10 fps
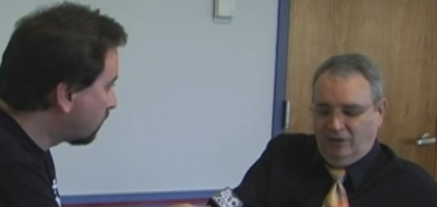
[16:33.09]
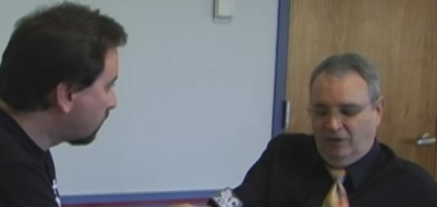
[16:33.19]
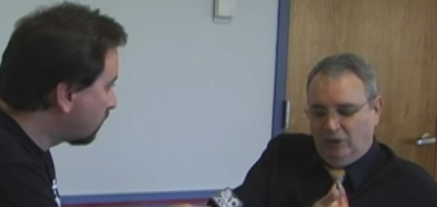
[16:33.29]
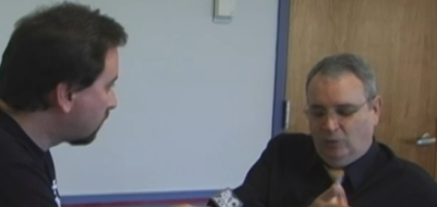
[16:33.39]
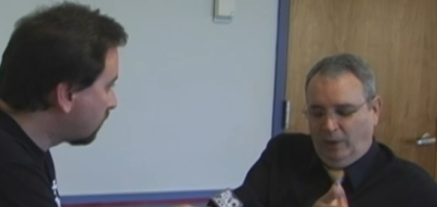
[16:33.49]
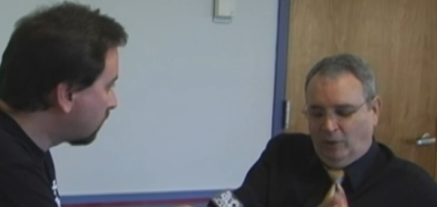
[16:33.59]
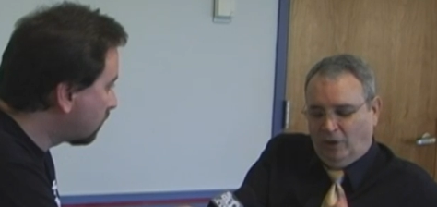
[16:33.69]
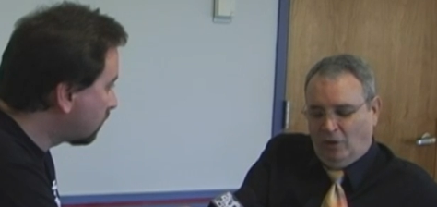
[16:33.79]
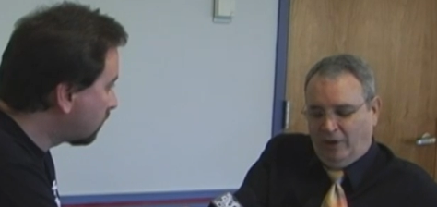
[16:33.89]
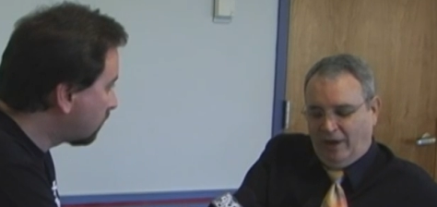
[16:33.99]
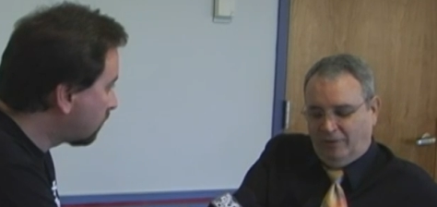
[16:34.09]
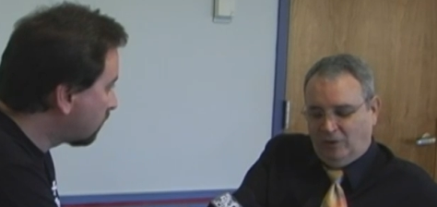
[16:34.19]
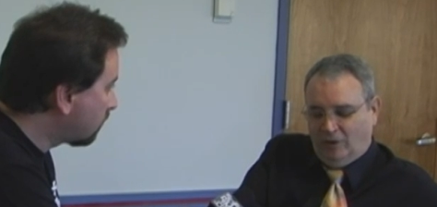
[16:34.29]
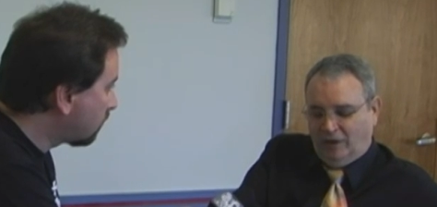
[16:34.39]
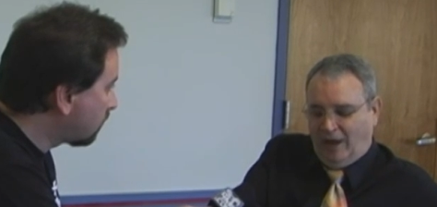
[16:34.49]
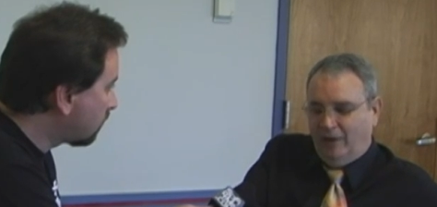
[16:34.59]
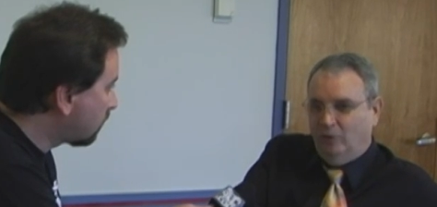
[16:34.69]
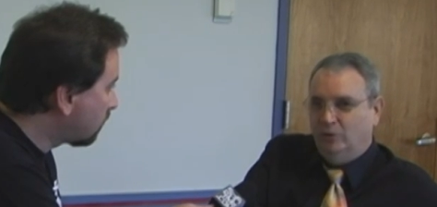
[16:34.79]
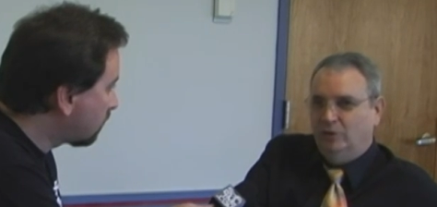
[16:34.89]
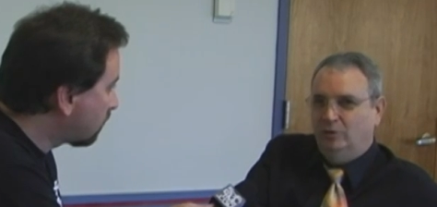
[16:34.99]
Speaker 1: that this week we're going after a guy
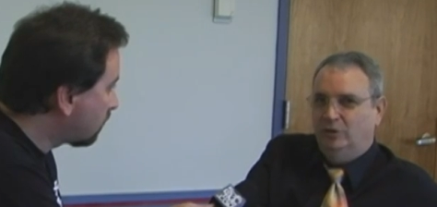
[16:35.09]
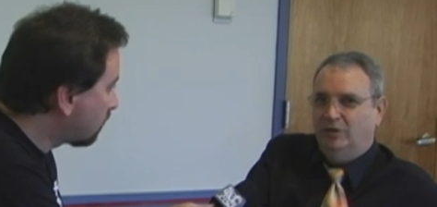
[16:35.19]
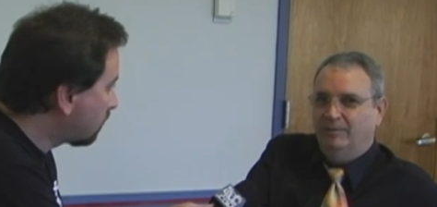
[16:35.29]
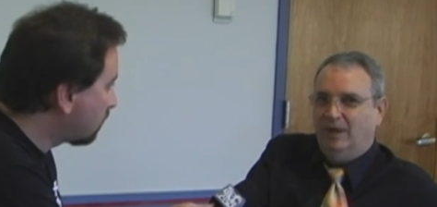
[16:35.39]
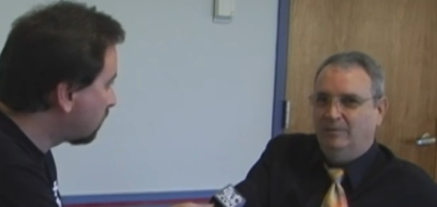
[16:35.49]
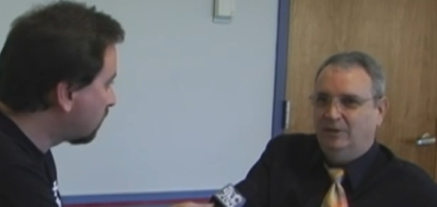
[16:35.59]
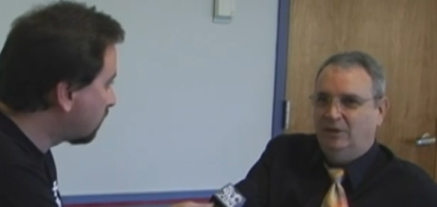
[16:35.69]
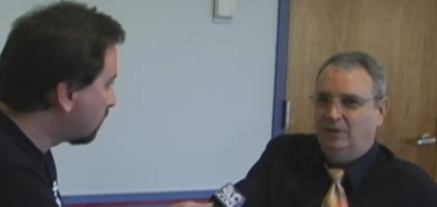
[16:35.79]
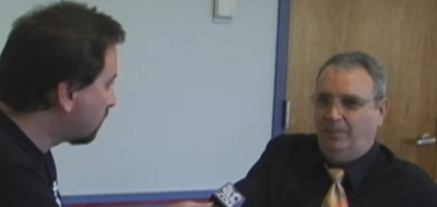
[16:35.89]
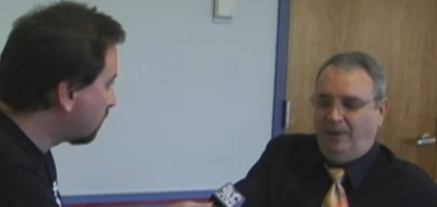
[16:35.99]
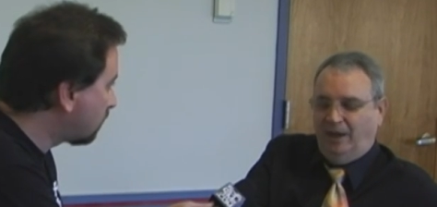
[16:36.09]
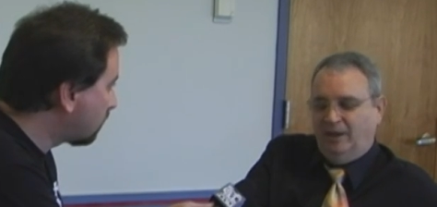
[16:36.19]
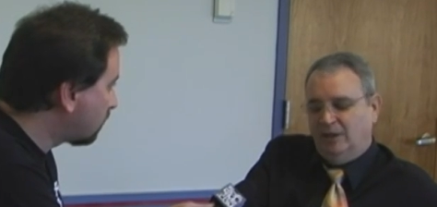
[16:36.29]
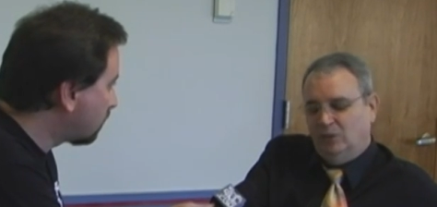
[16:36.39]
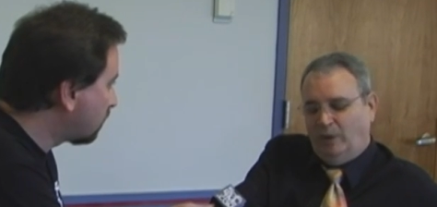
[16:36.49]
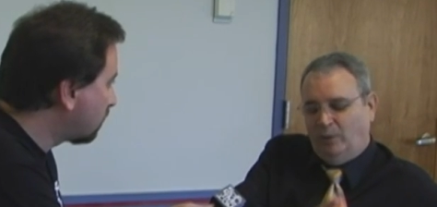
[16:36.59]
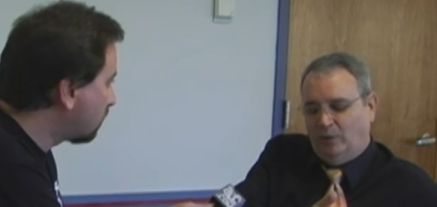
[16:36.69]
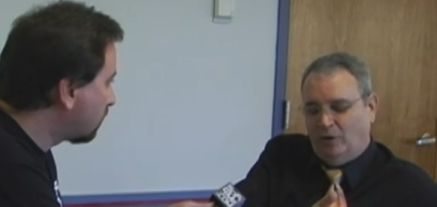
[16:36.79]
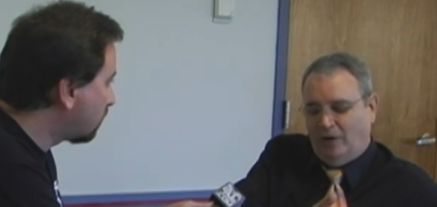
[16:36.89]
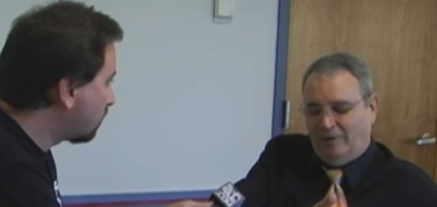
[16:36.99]
who's, who sometimes is, is a pig. This week
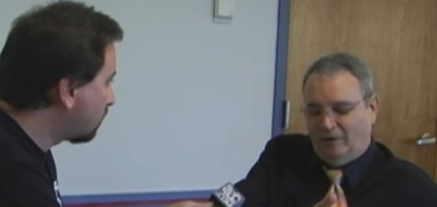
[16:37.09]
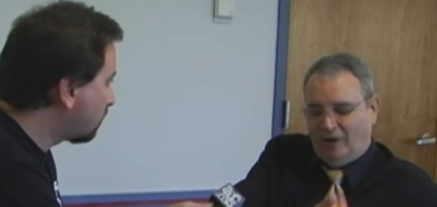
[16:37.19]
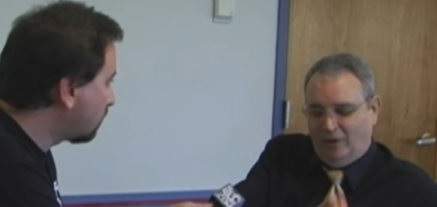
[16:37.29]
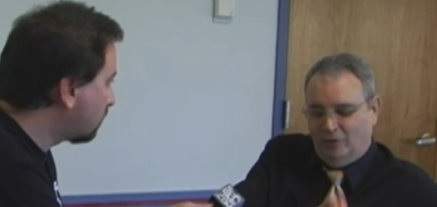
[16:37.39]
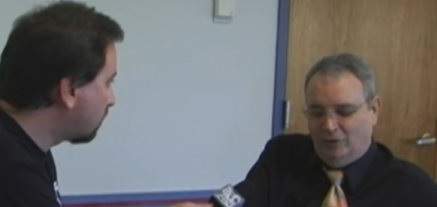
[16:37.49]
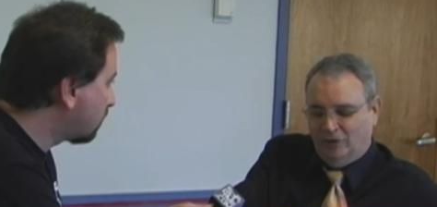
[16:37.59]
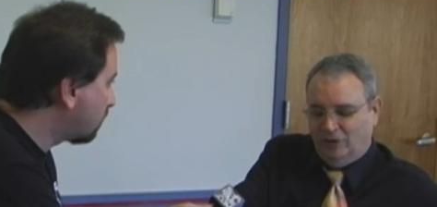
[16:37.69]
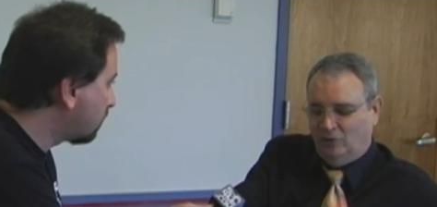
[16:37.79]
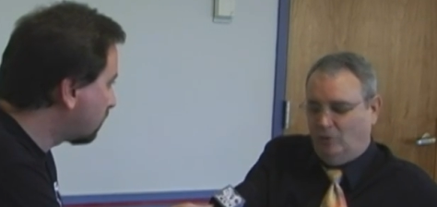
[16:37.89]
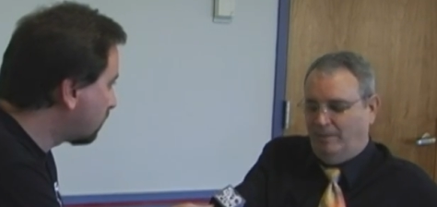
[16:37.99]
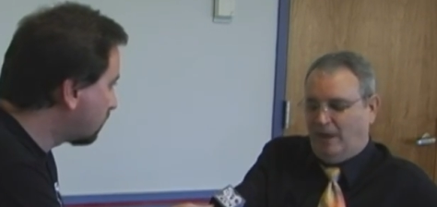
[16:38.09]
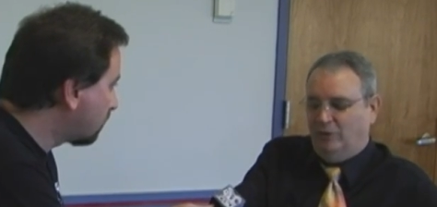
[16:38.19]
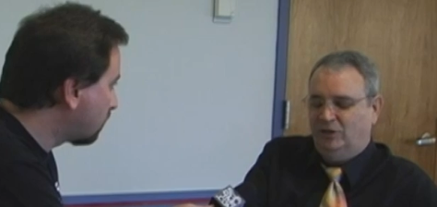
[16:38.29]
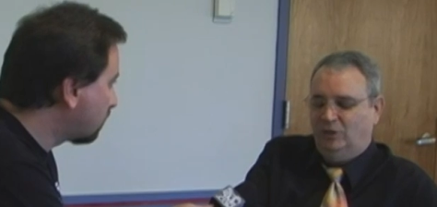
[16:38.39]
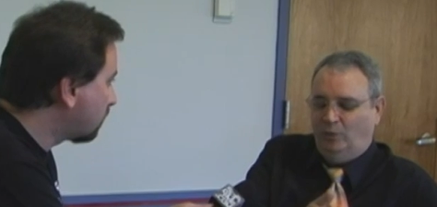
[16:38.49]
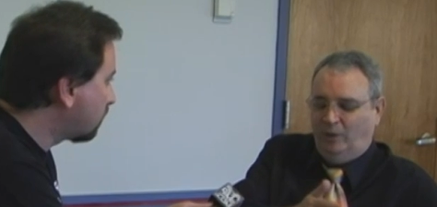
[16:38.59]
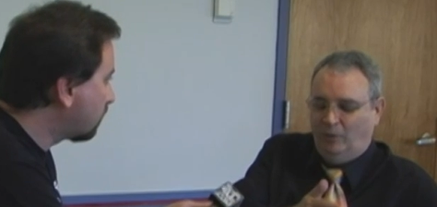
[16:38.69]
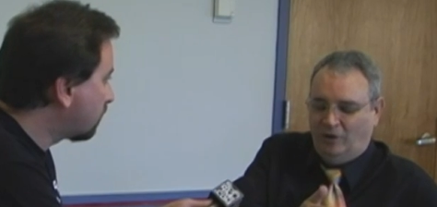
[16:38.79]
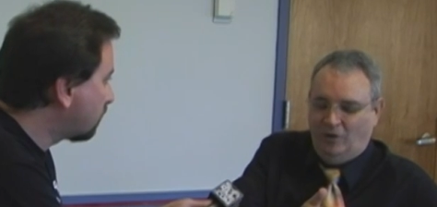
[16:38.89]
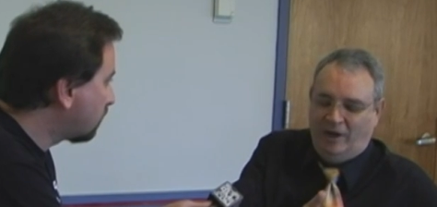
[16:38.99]
we're going after a guy who turns into a mouse. This week
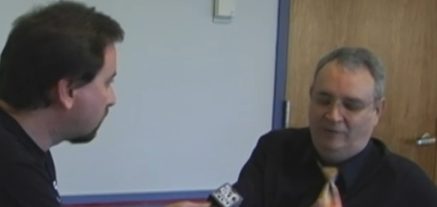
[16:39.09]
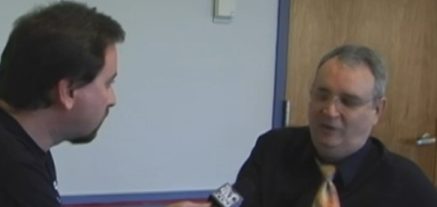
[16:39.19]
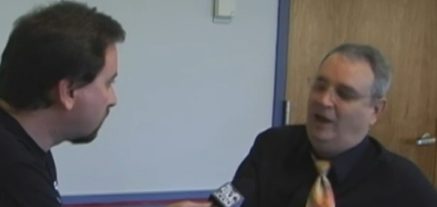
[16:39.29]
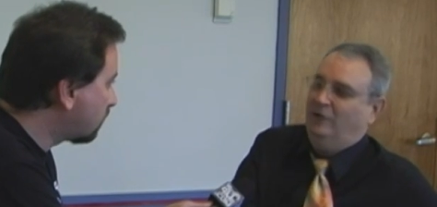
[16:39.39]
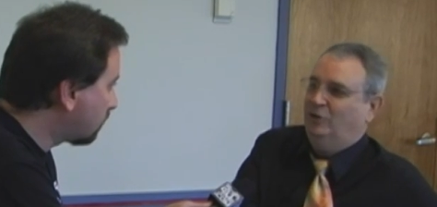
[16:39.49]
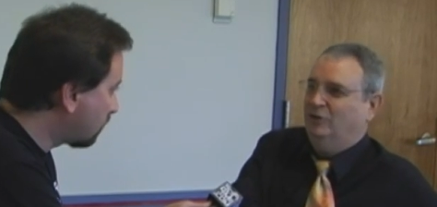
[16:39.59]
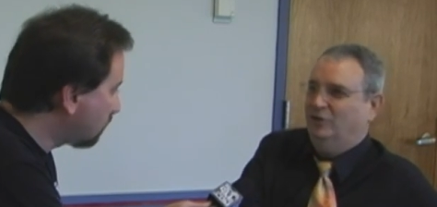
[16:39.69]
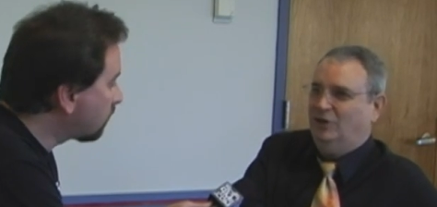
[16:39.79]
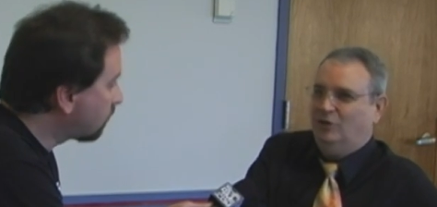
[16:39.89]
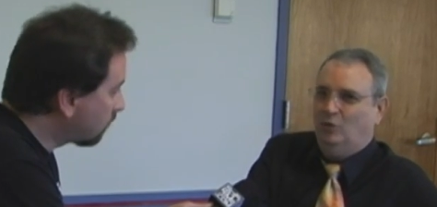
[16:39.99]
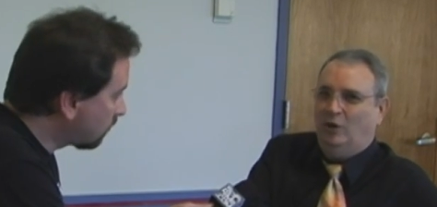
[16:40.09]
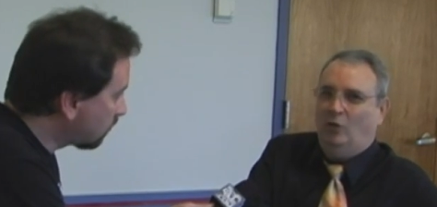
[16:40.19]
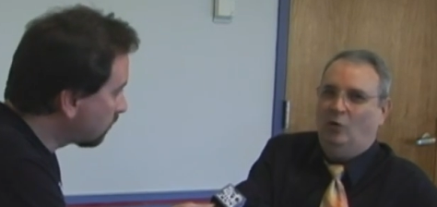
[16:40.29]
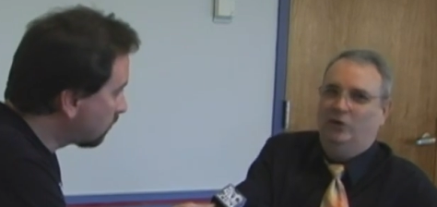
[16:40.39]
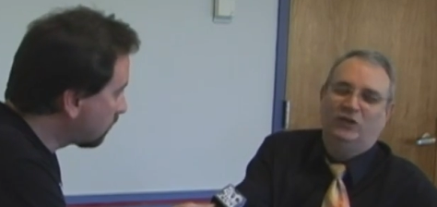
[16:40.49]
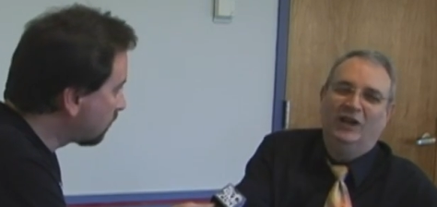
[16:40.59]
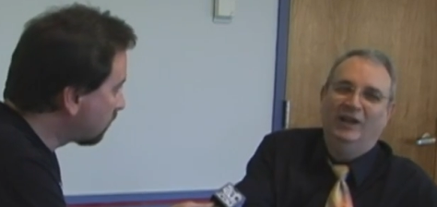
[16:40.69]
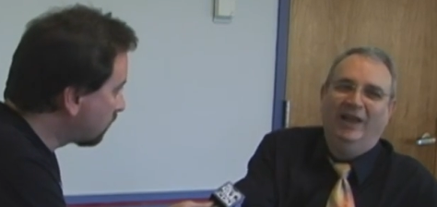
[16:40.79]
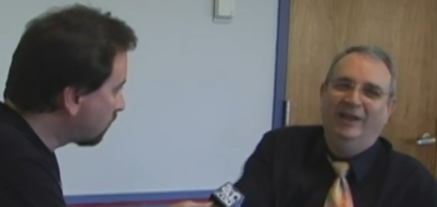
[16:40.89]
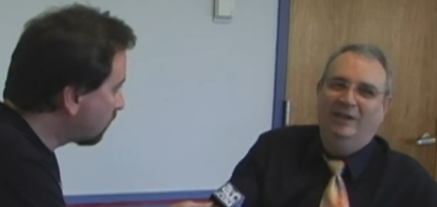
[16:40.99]
we're going after a guy who turns into a horse.
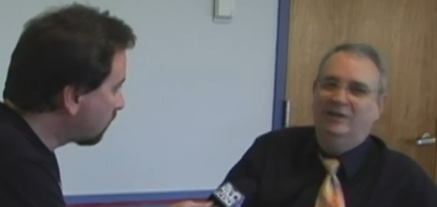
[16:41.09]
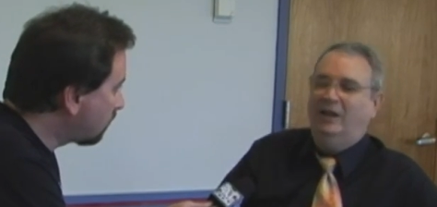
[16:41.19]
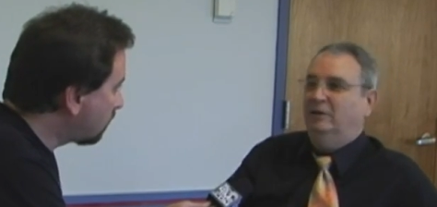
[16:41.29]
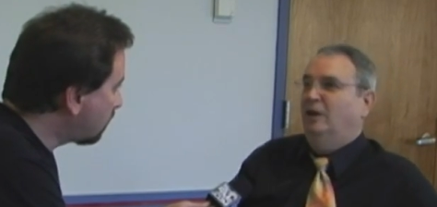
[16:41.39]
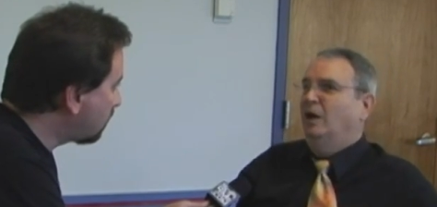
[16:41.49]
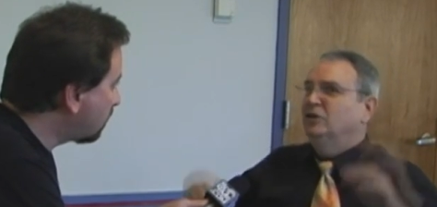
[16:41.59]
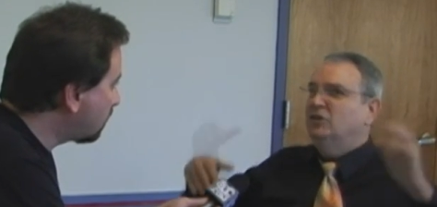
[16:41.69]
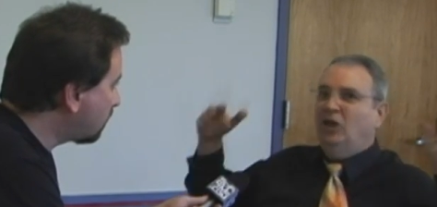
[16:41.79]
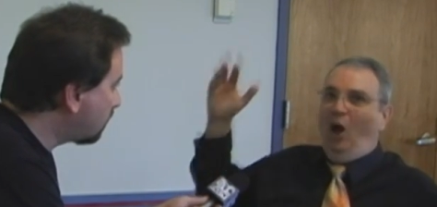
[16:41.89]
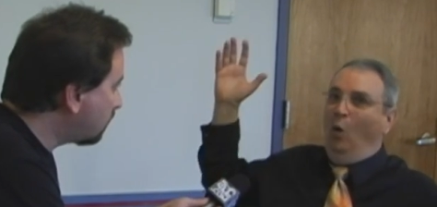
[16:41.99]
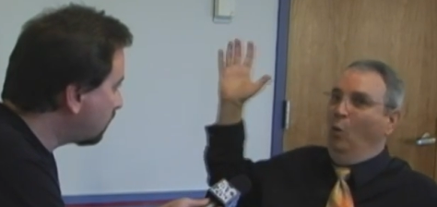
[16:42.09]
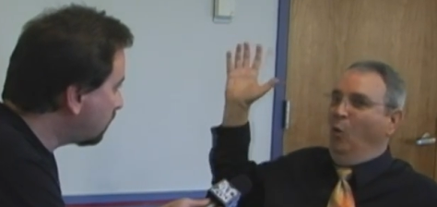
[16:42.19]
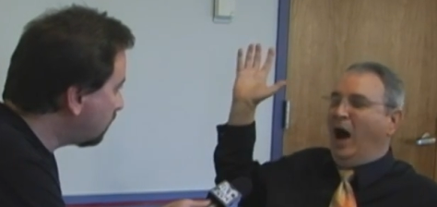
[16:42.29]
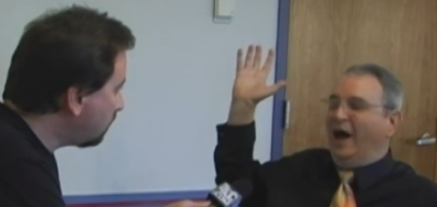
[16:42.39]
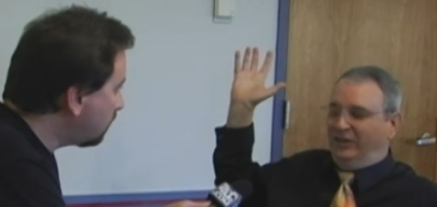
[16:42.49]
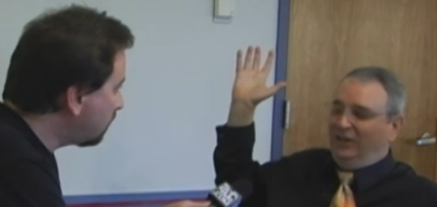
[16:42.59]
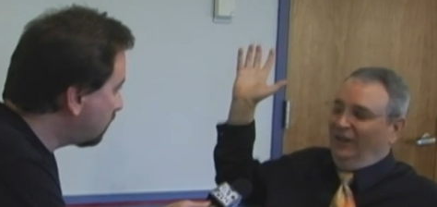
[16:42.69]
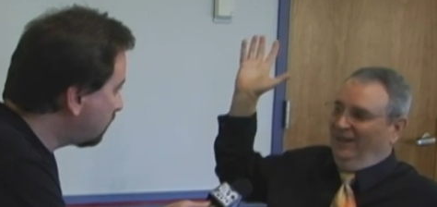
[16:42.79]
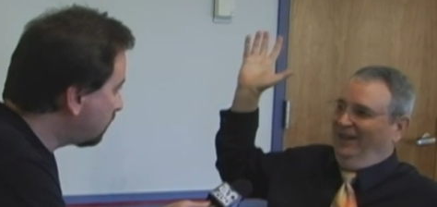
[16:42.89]
You know, so, so what?